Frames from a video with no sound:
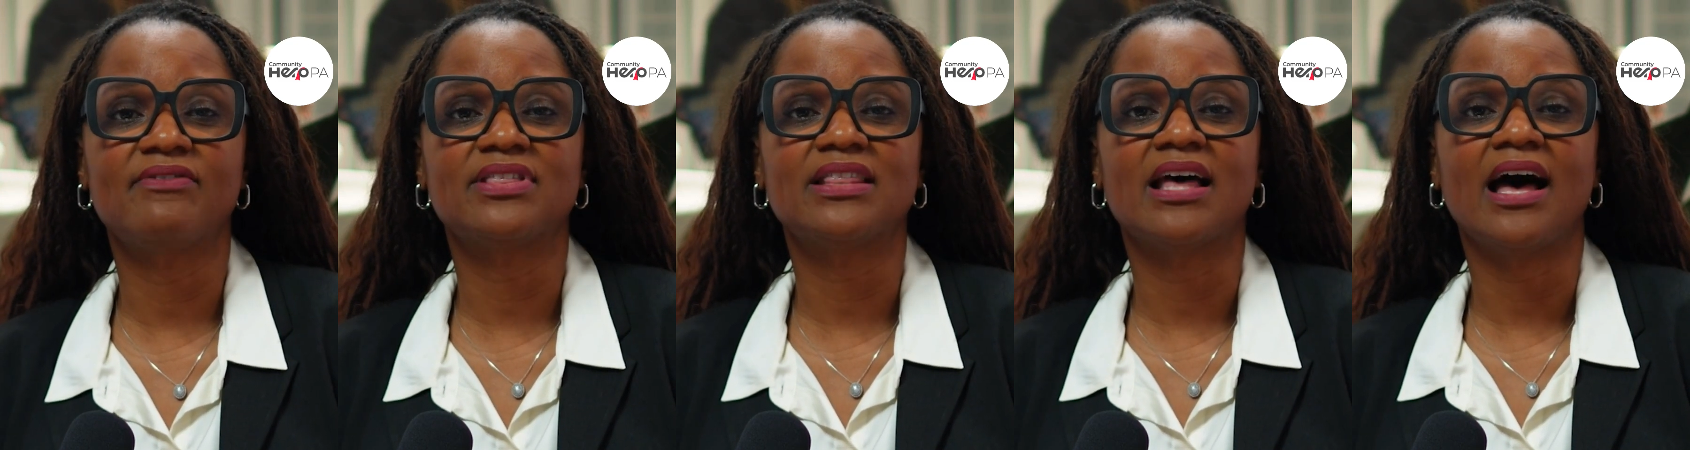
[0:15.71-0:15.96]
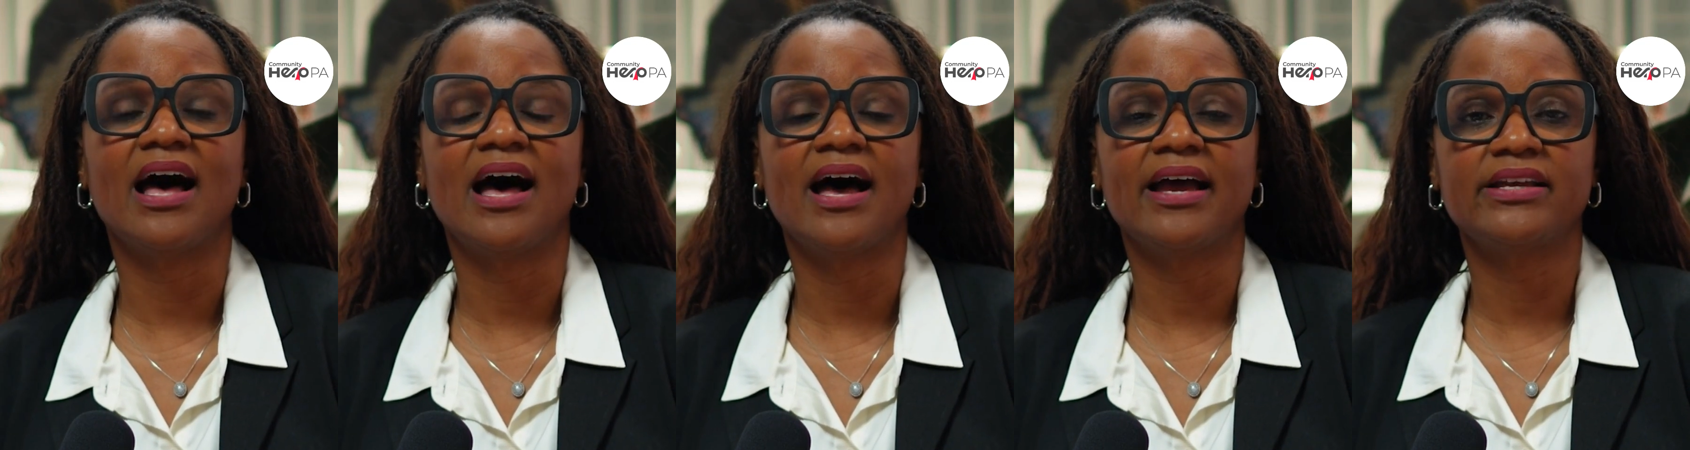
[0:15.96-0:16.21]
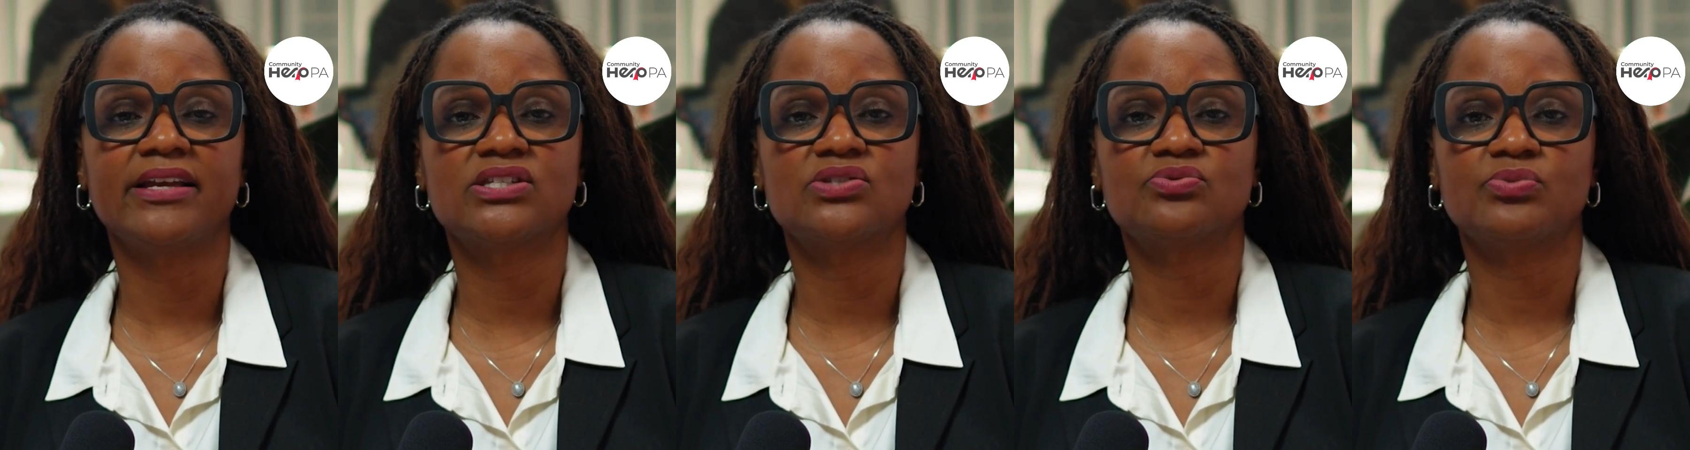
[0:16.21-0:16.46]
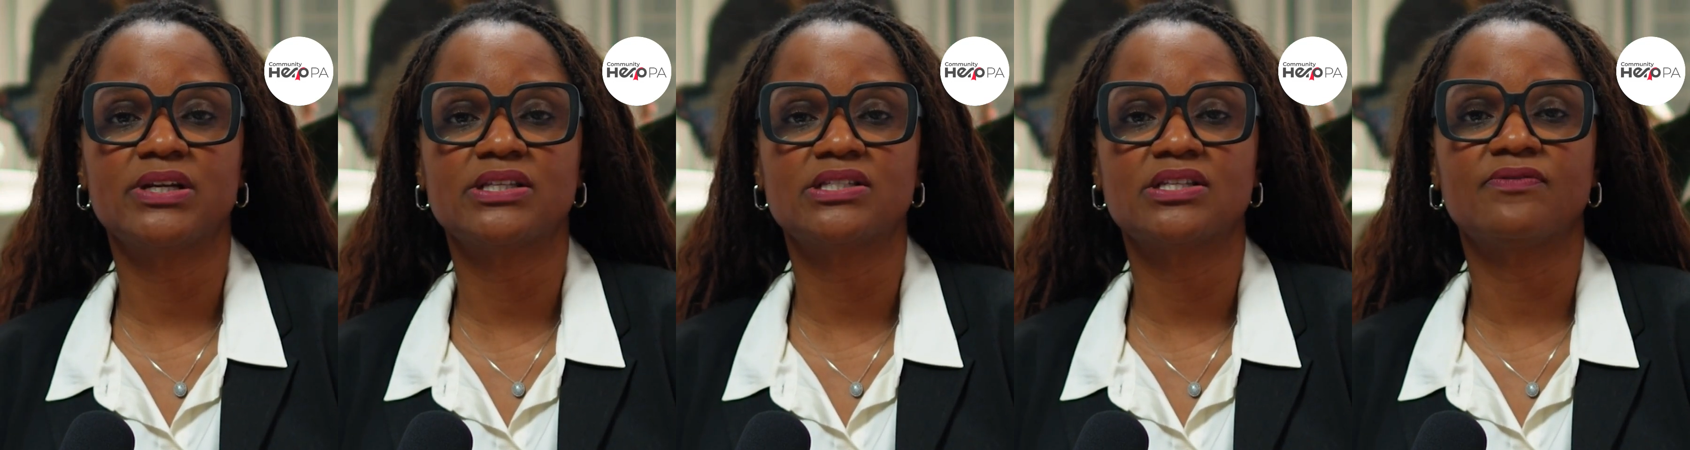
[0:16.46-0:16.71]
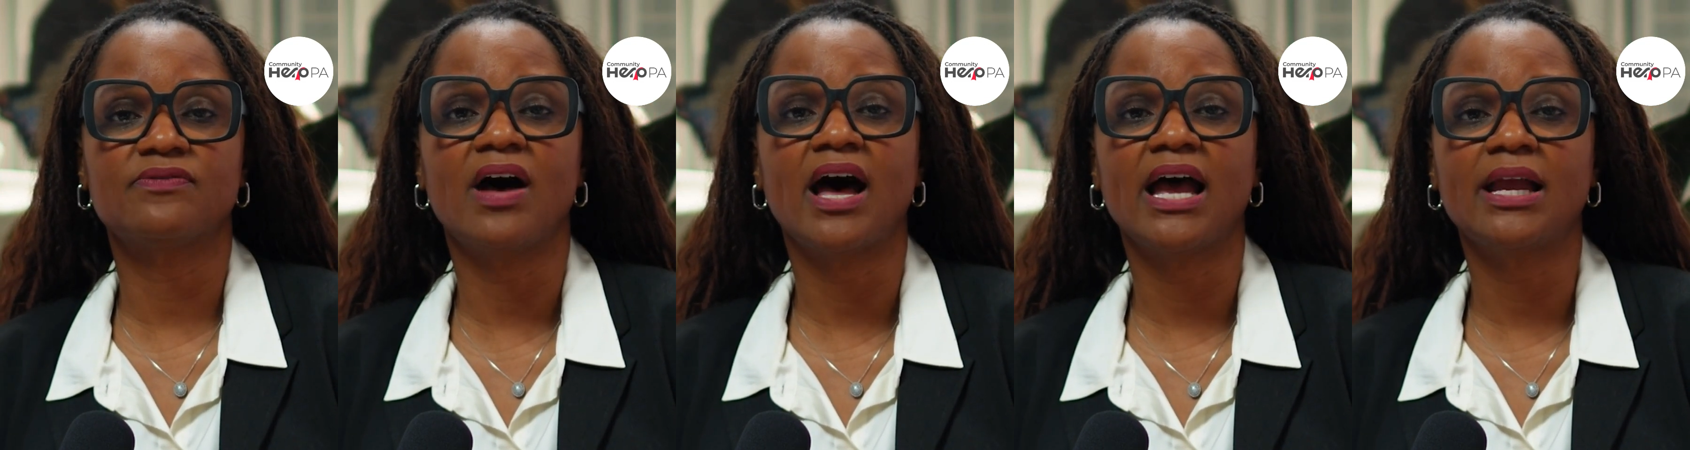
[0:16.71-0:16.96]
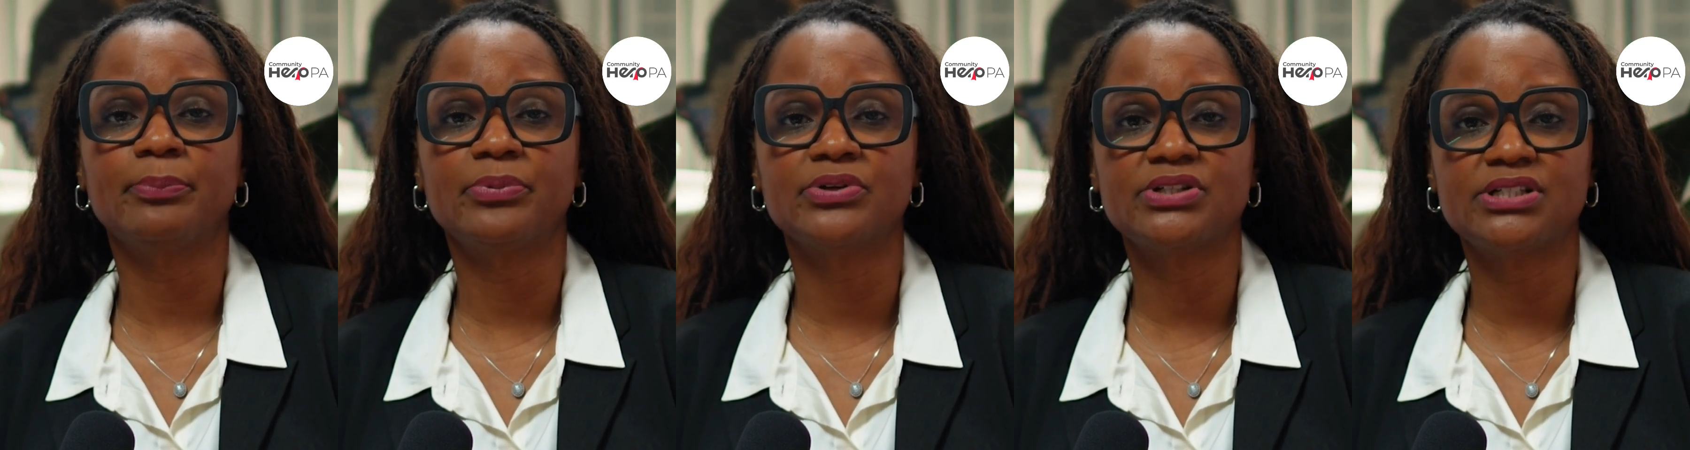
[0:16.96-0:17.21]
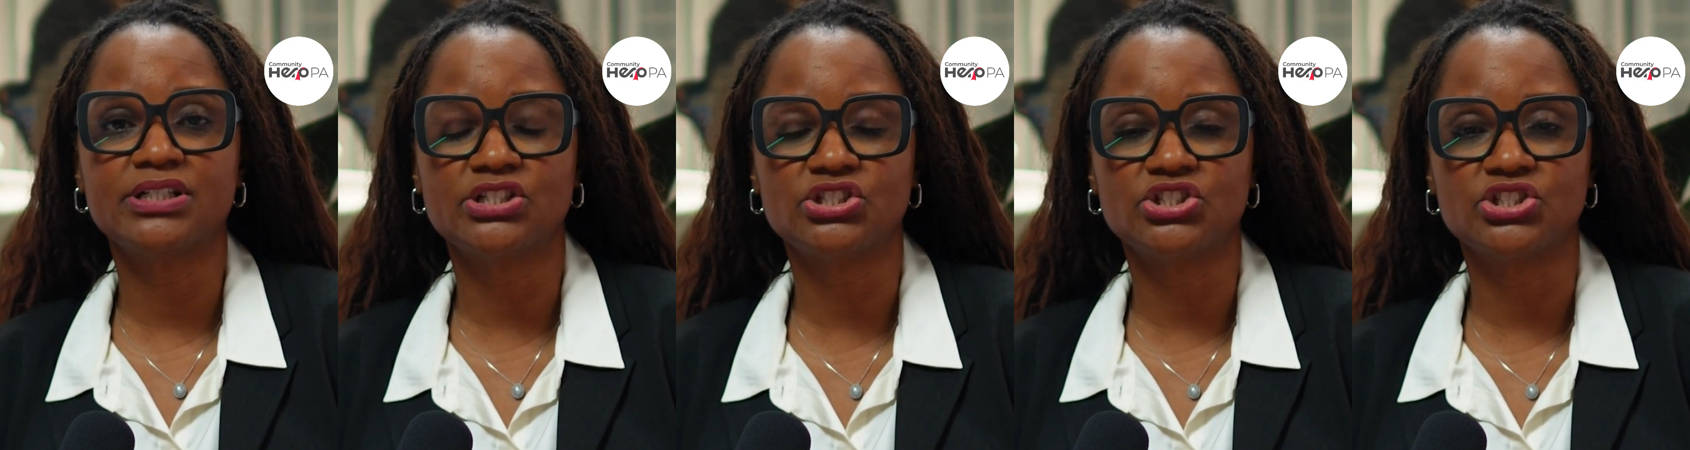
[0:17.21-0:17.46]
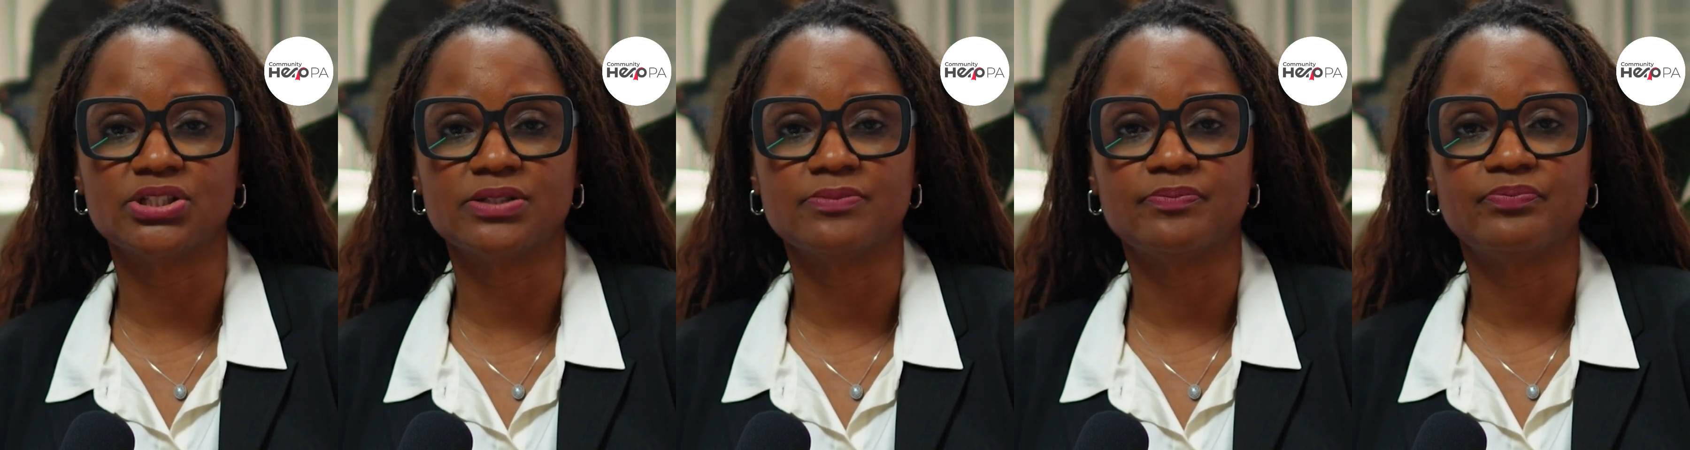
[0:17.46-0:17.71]
the highest rates of
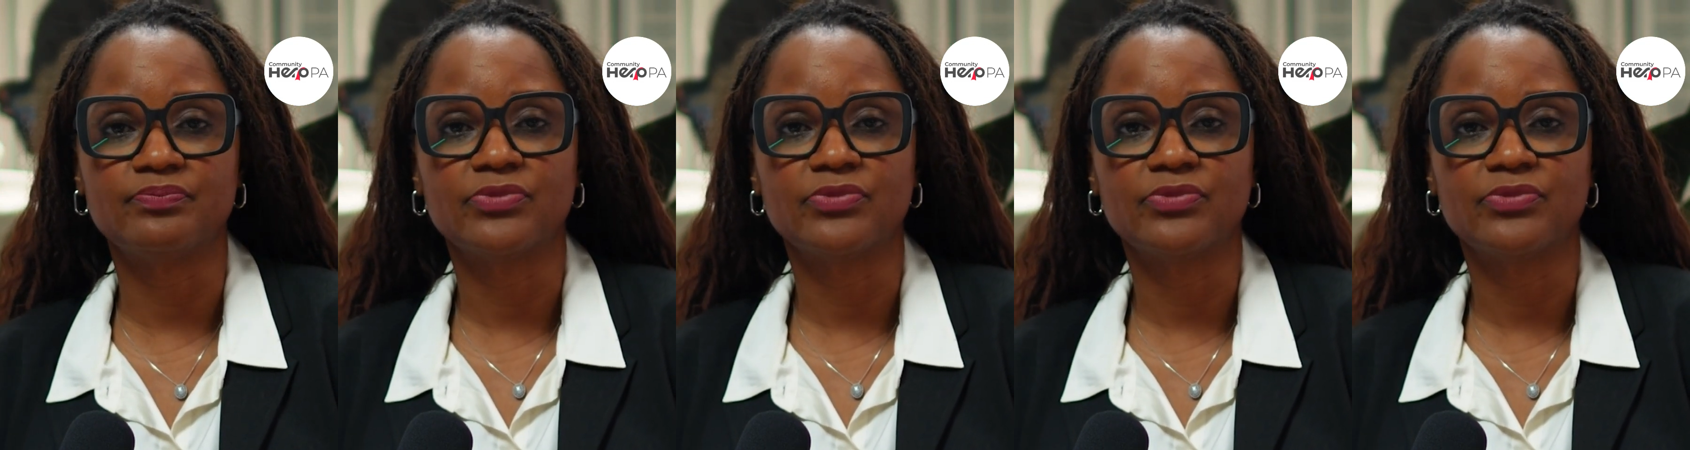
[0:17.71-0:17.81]
hypertension,